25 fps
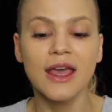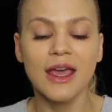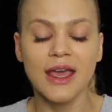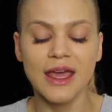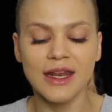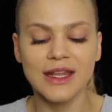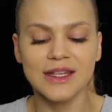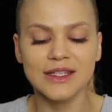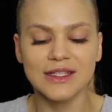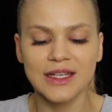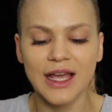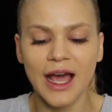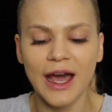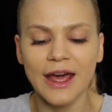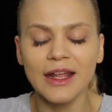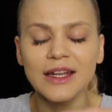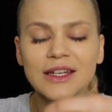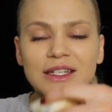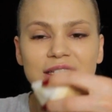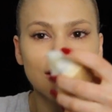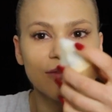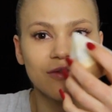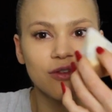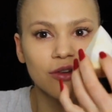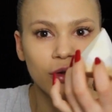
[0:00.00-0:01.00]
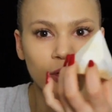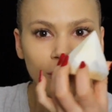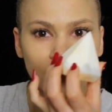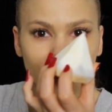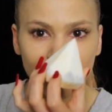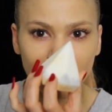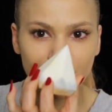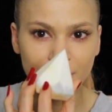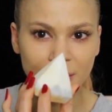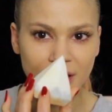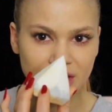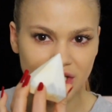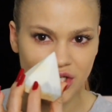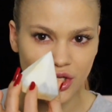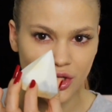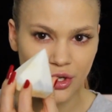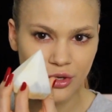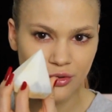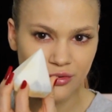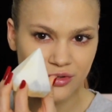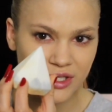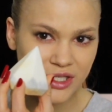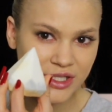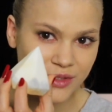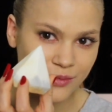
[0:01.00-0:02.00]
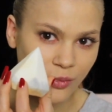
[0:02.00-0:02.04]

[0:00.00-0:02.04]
it is kind of difficult for me to use the